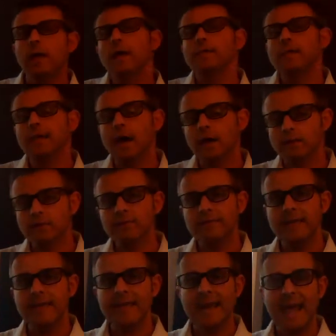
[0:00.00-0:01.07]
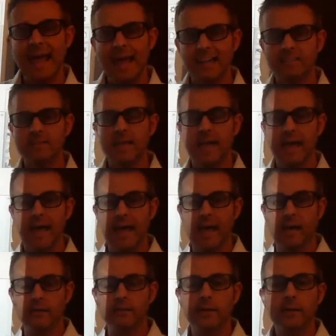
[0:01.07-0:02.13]
The other thing it has to
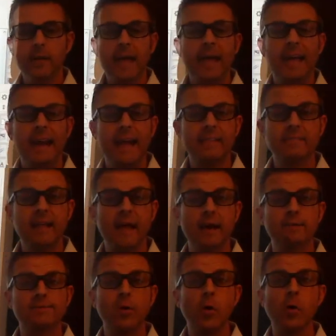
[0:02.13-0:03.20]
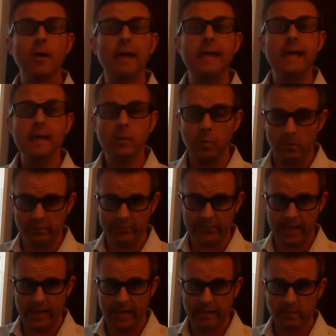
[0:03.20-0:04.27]
have four equal
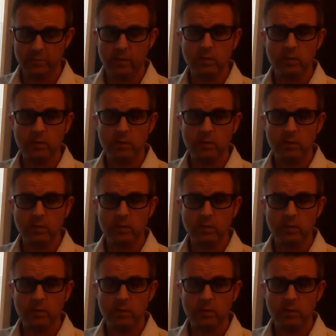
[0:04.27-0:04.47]
sides.